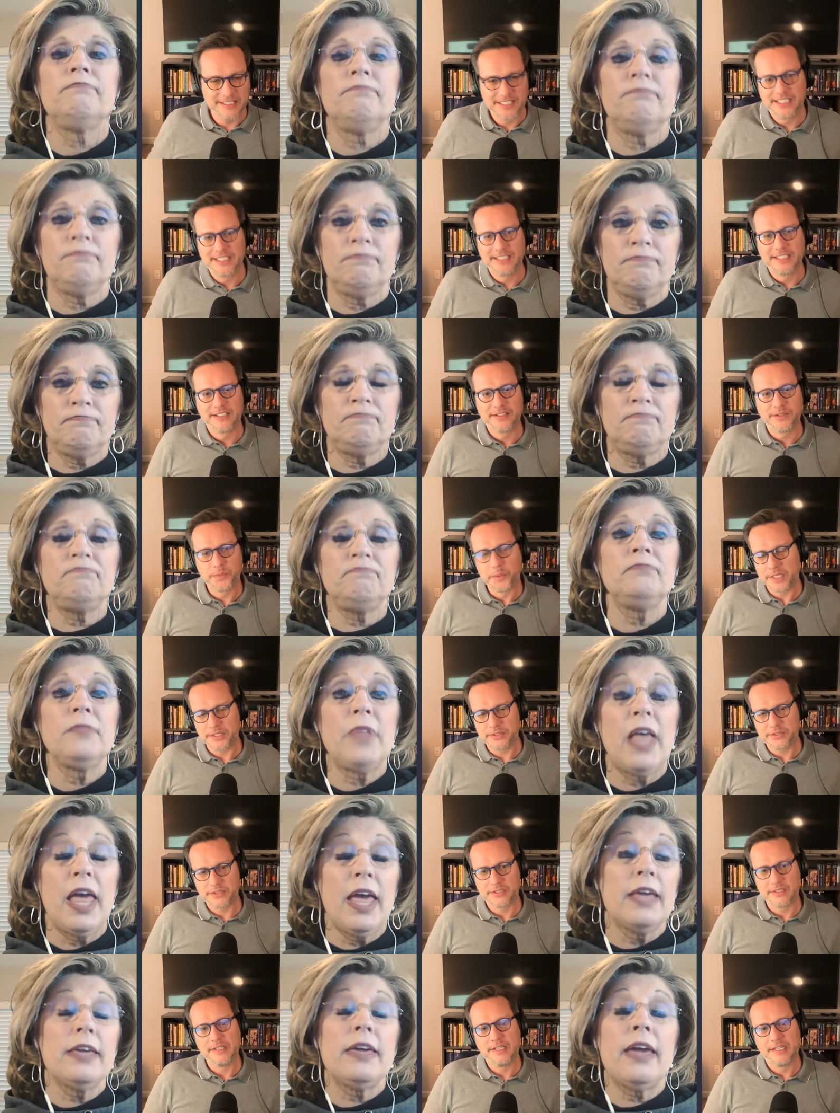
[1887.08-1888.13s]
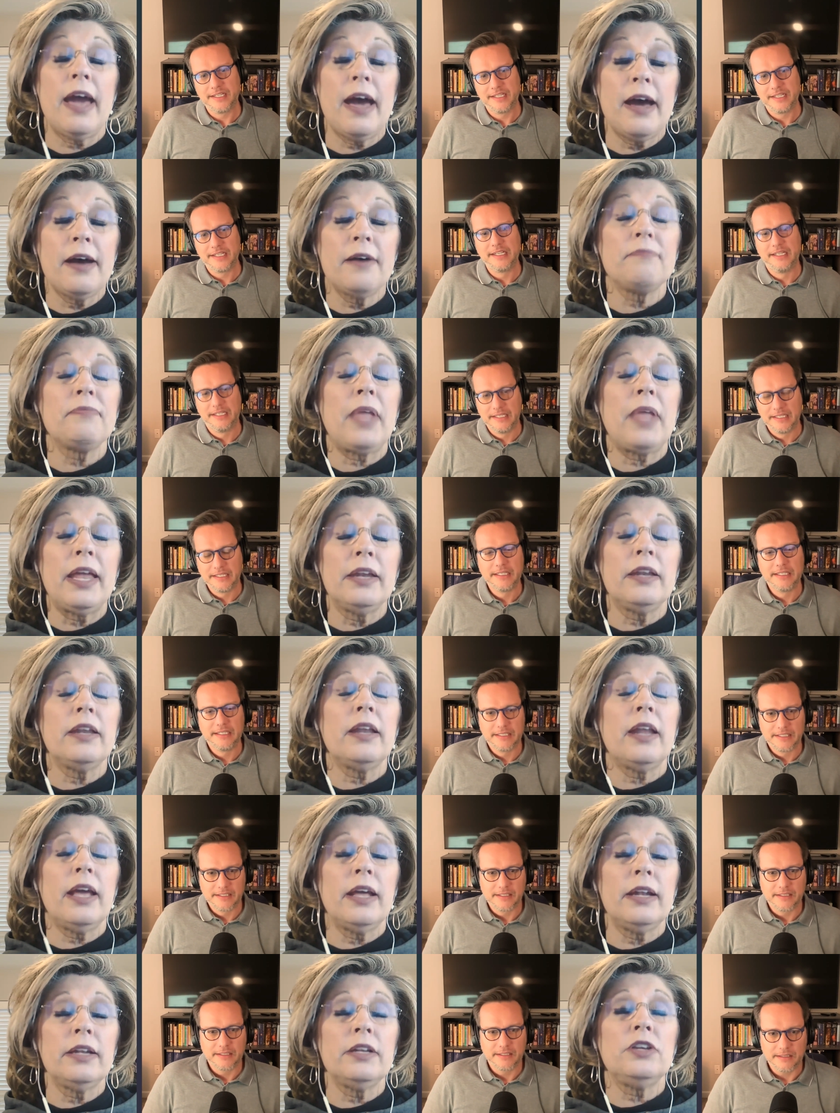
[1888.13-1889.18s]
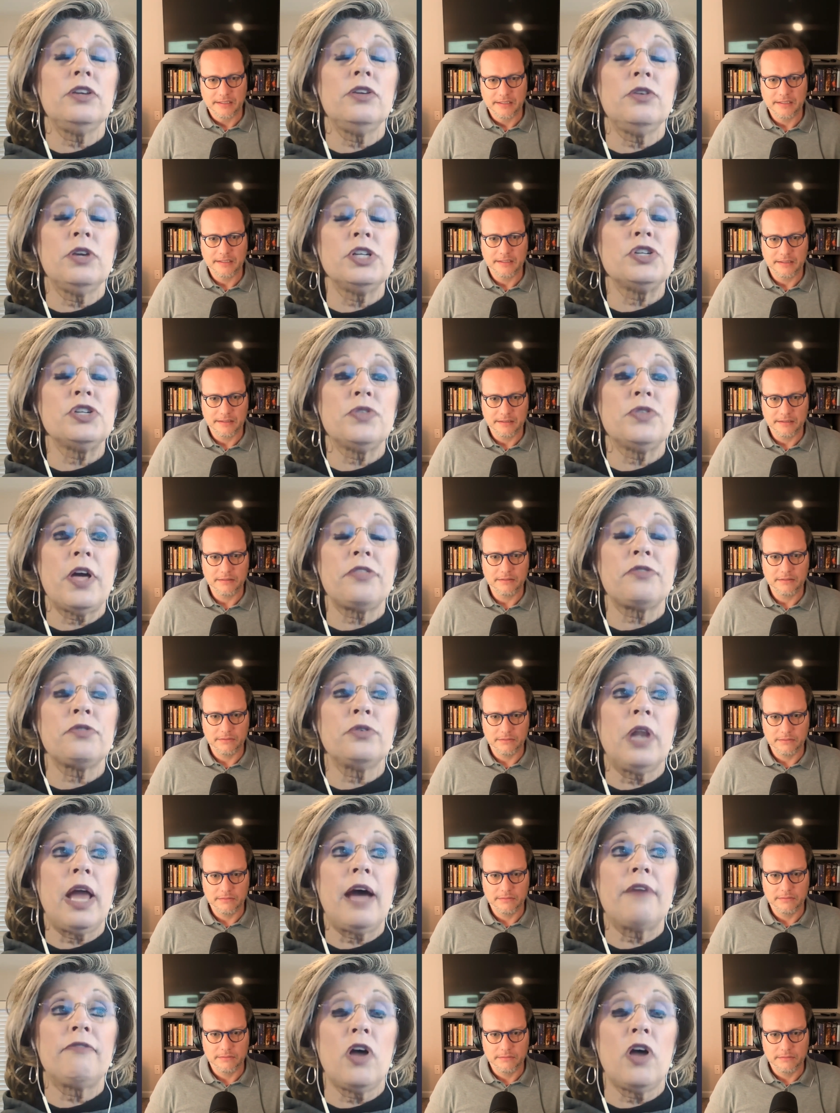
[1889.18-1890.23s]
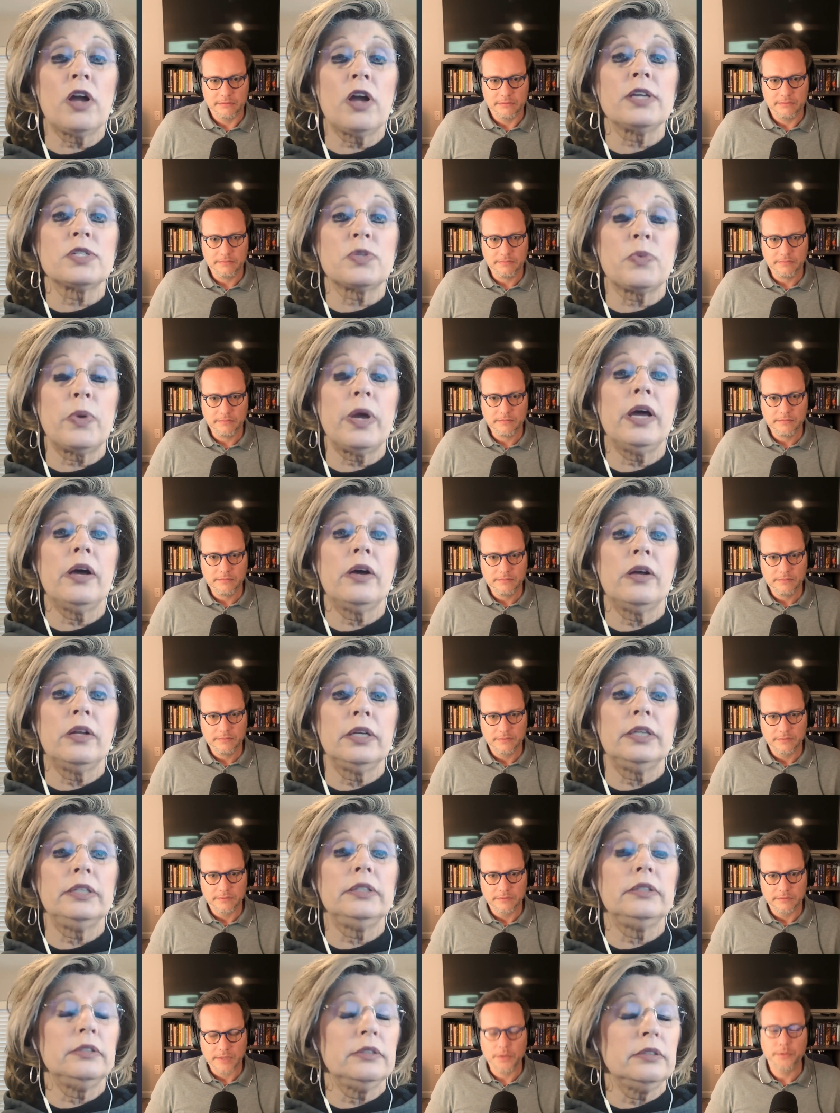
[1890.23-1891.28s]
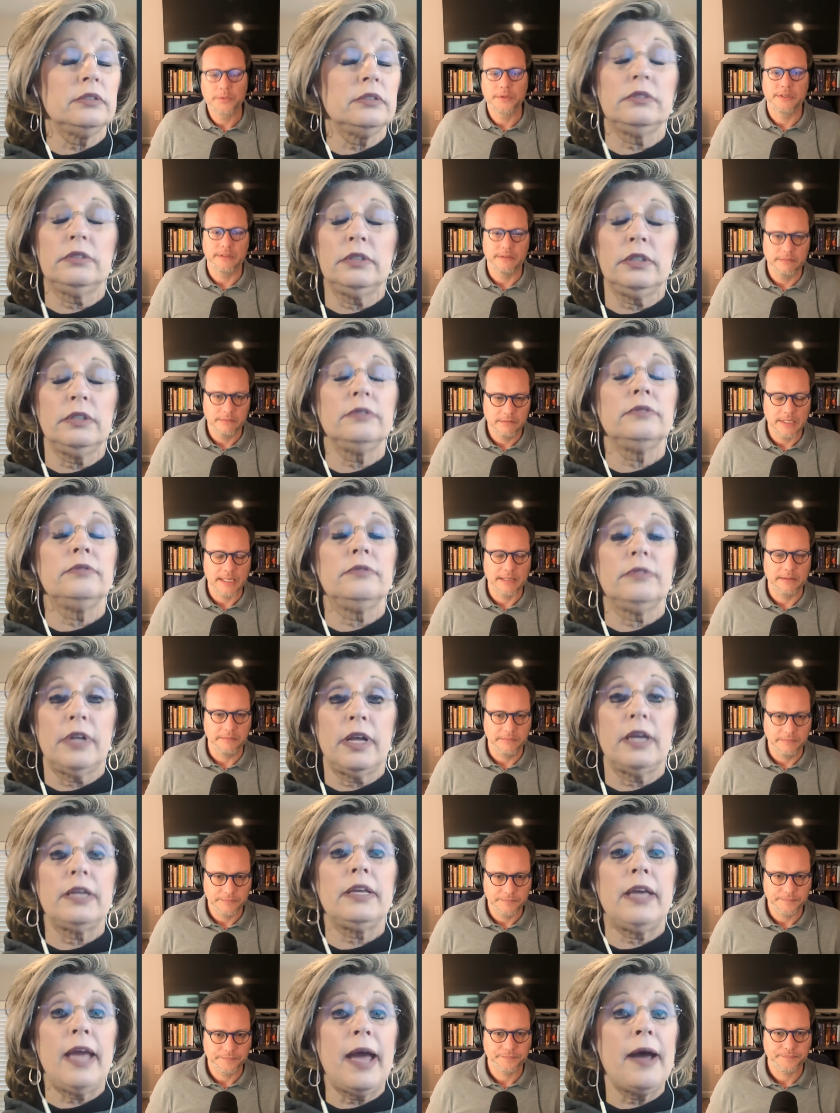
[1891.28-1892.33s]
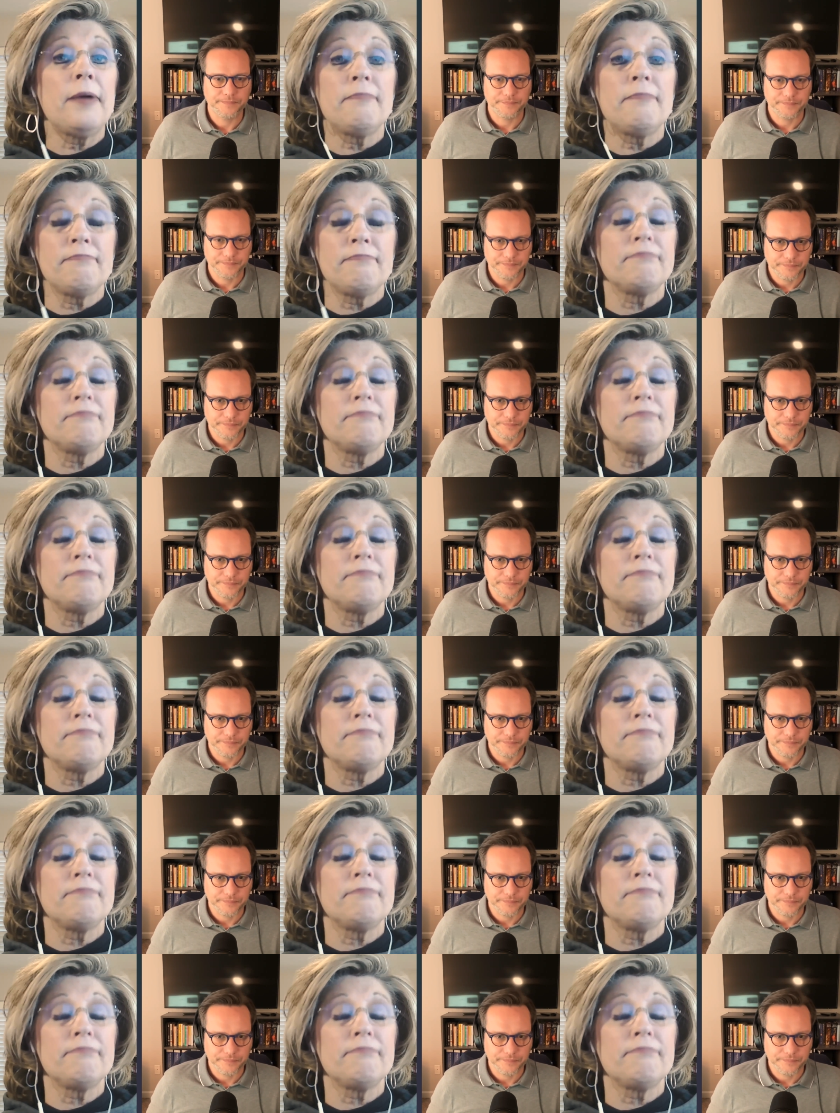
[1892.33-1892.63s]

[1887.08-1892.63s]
Speaker 1: Mm-hmm. Which
Speaker 2: yeah, and and you can do that through LifeLock as well. And oh, good, yeah, yeah.